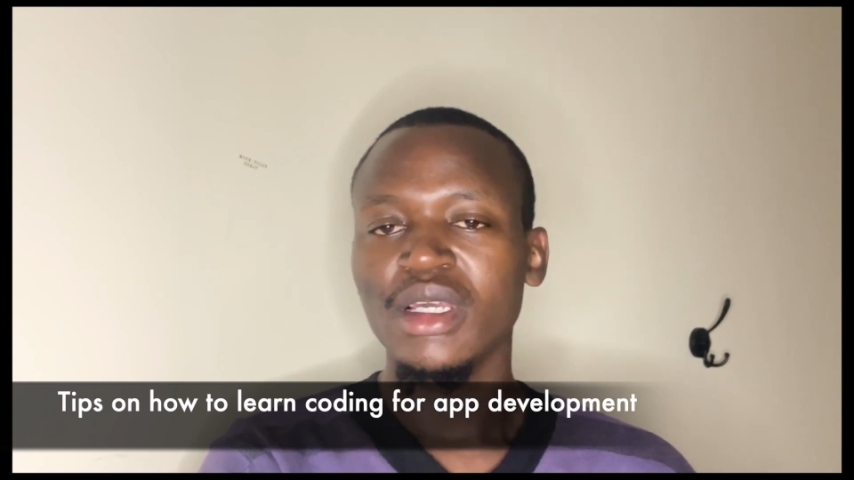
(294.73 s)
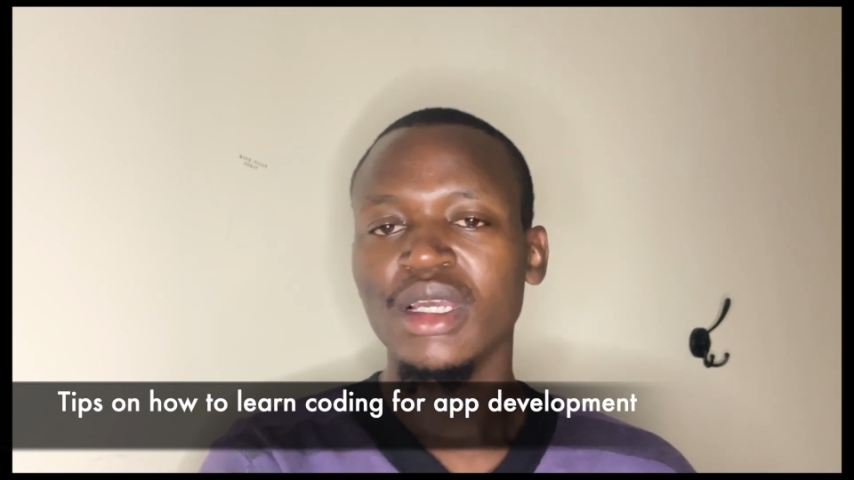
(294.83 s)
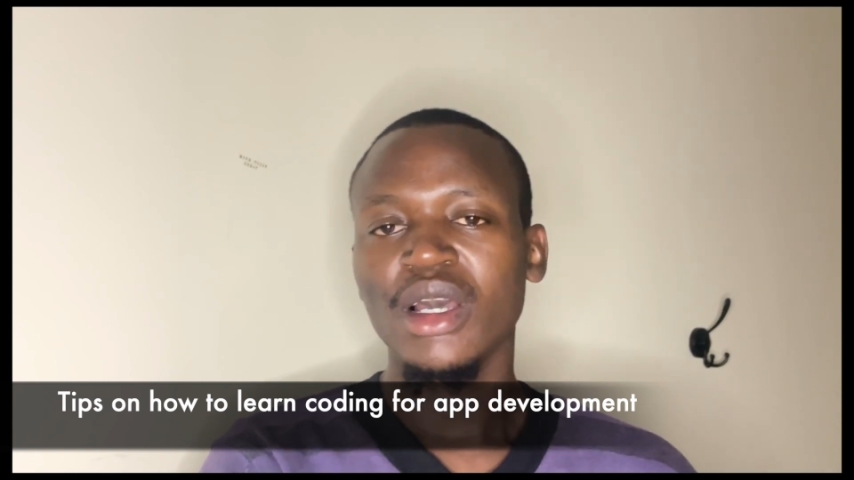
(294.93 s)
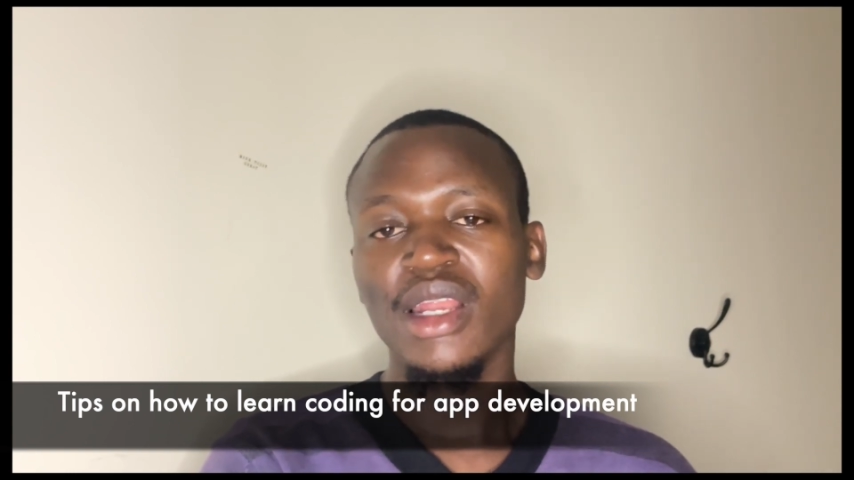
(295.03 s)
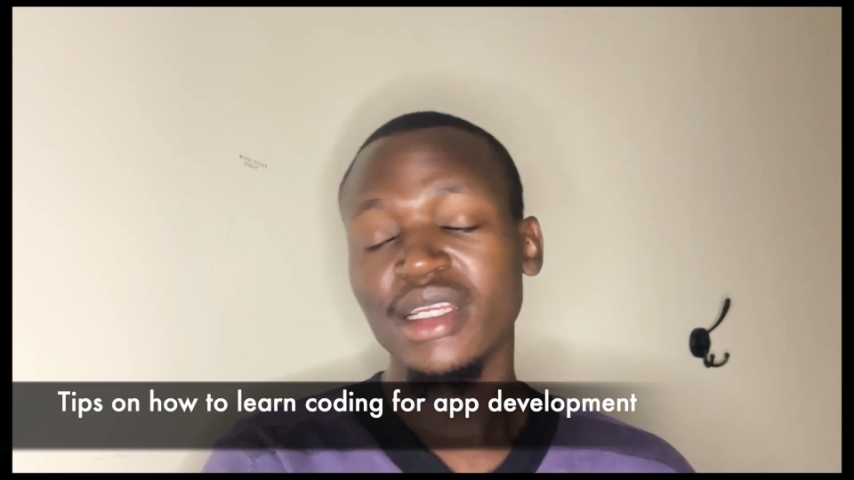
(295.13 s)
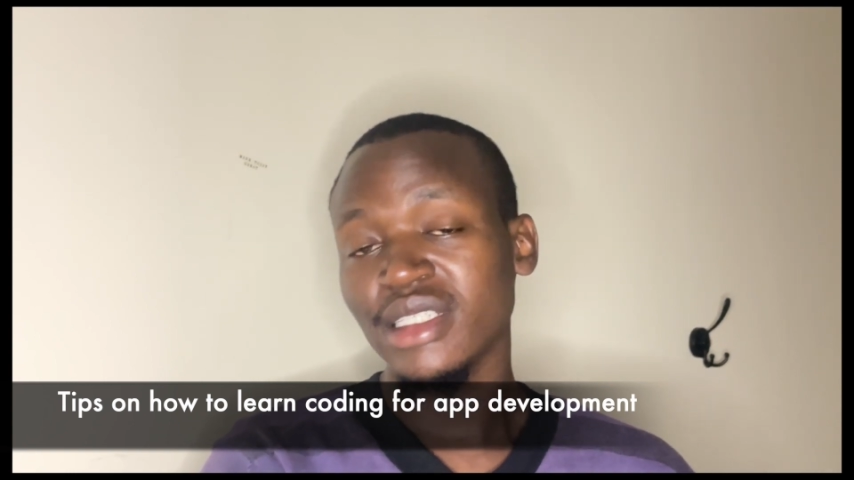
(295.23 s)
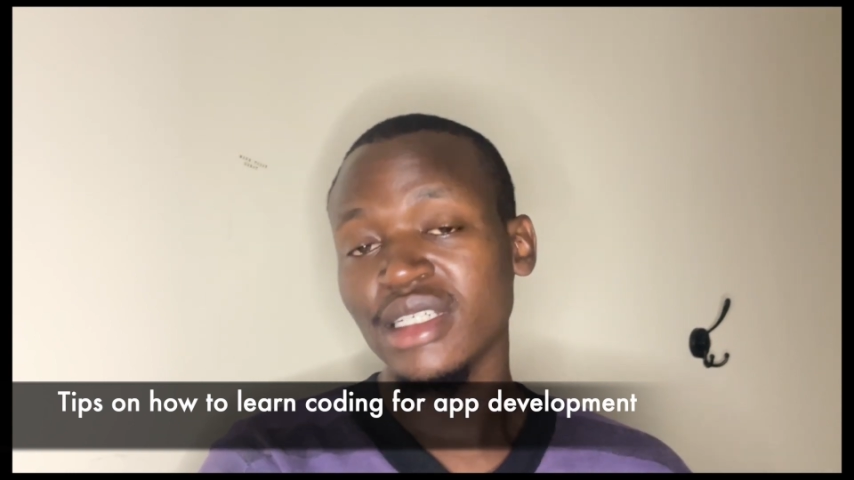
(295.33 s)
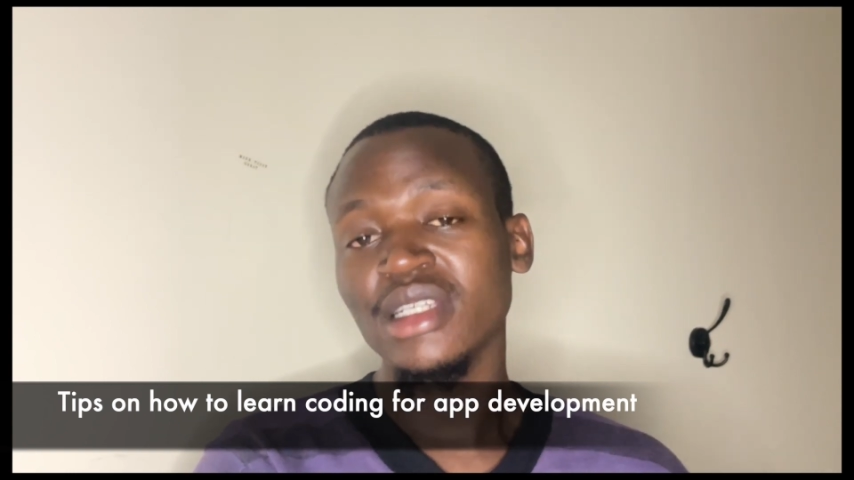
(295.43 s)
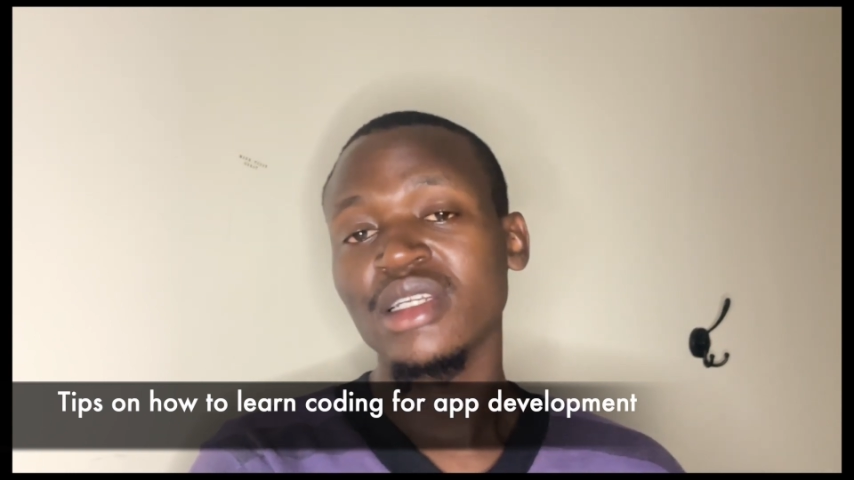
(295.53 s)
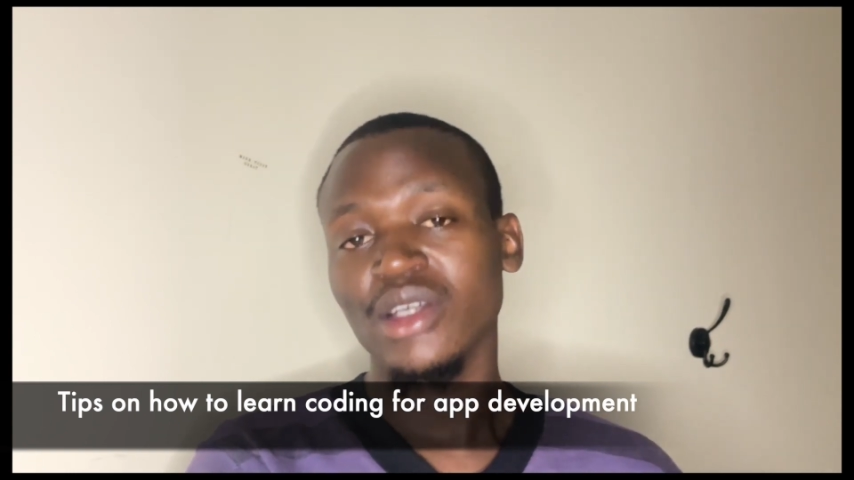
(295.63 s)

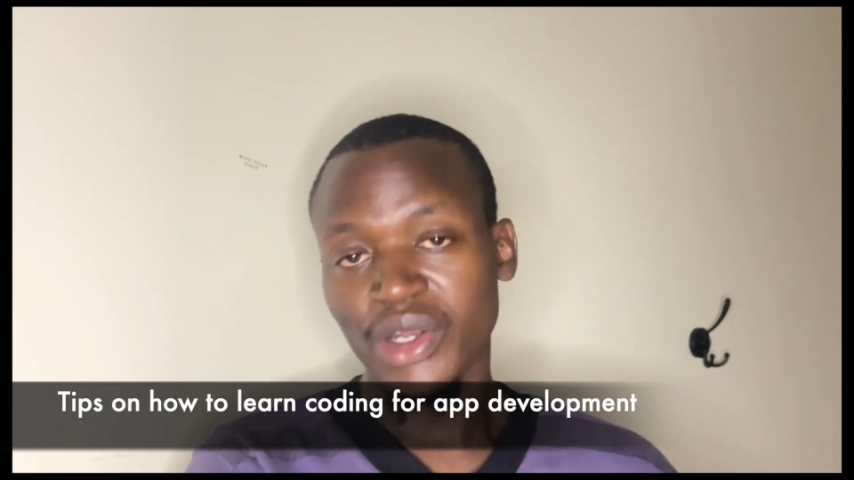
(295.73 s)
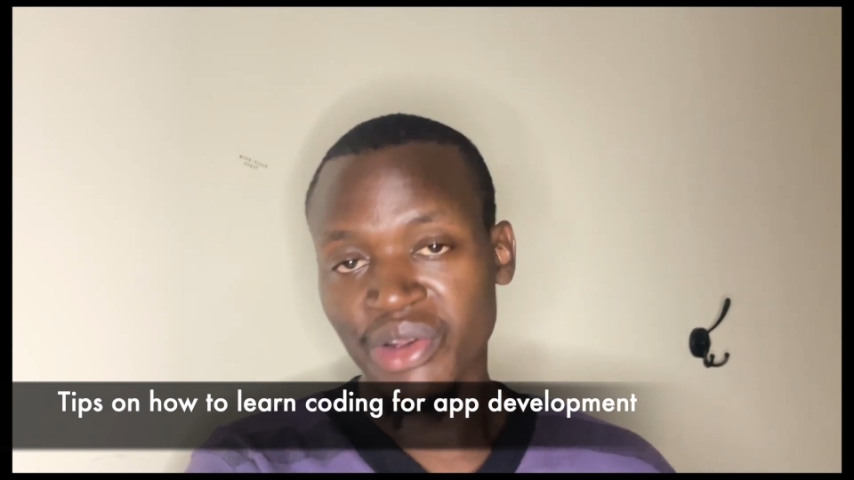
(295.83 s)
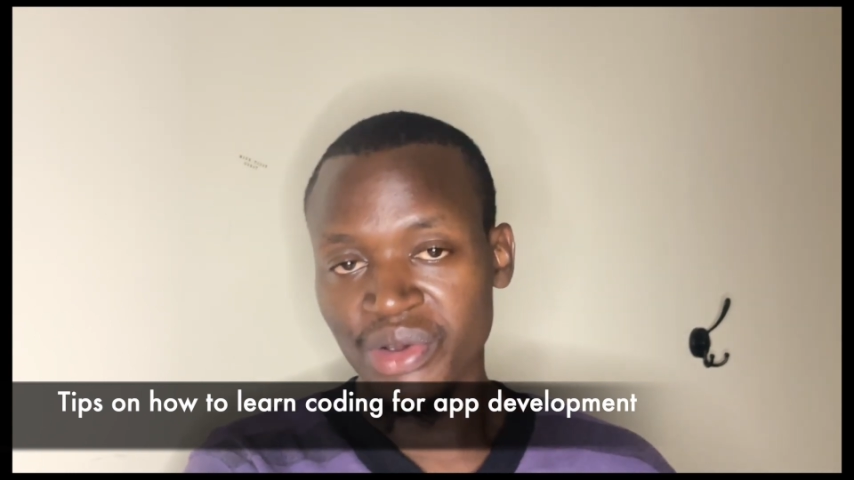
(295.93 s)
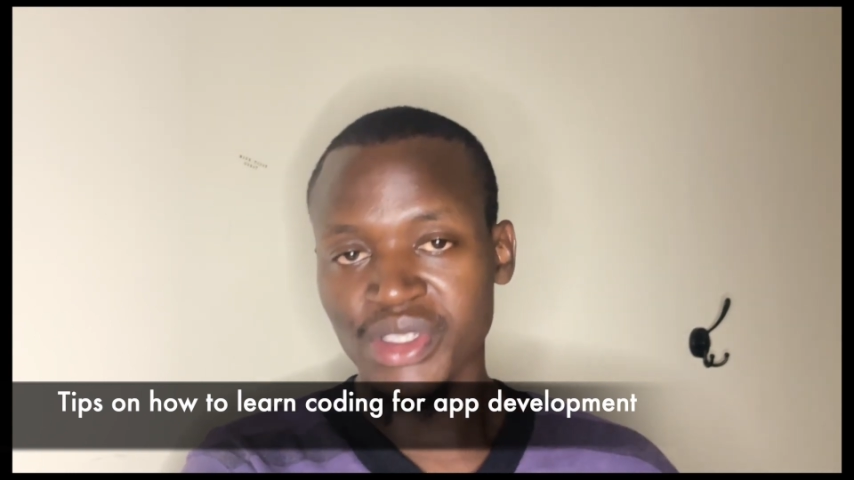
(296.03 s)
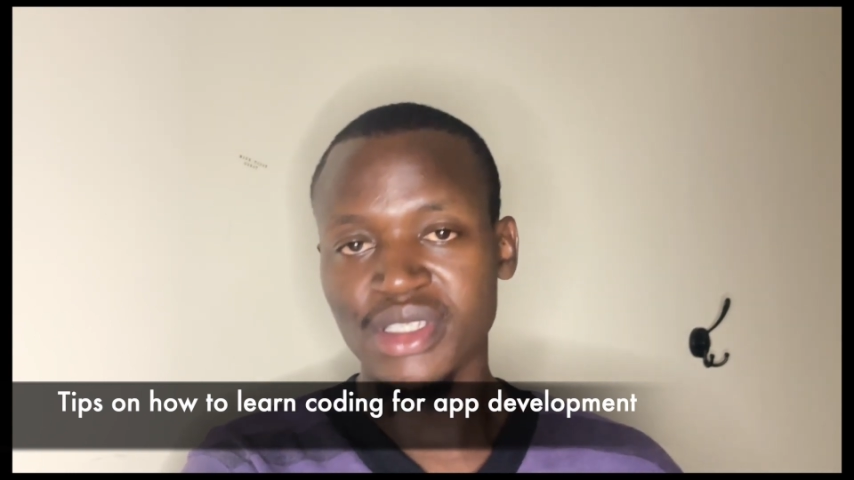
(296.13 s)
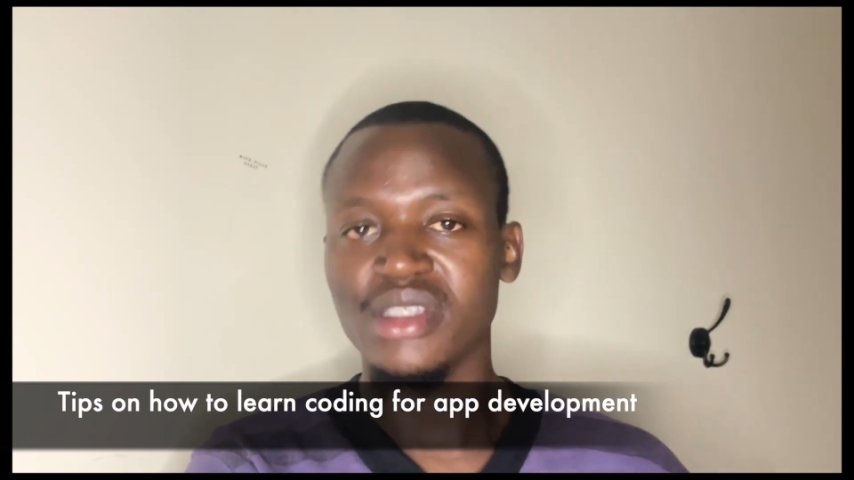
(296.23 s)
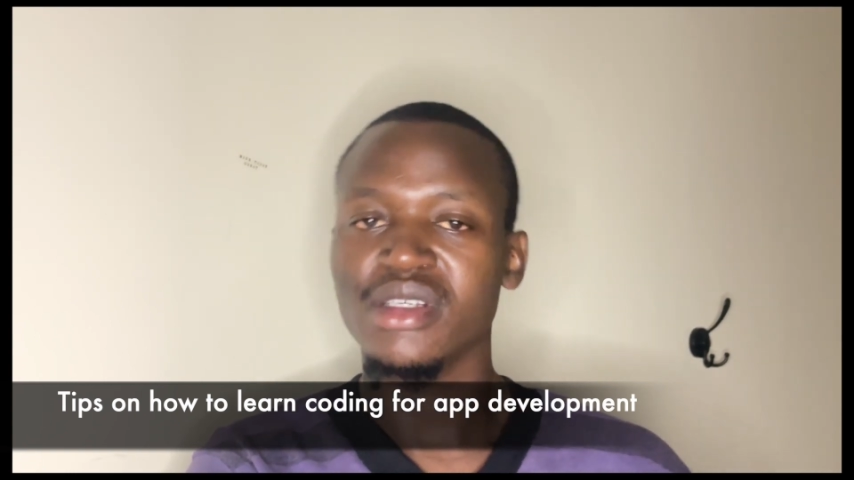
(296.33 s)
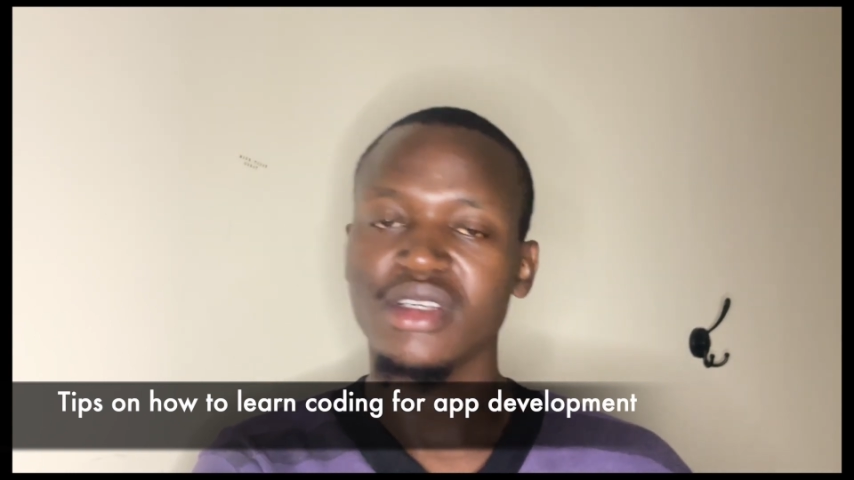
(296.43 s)
writing clones.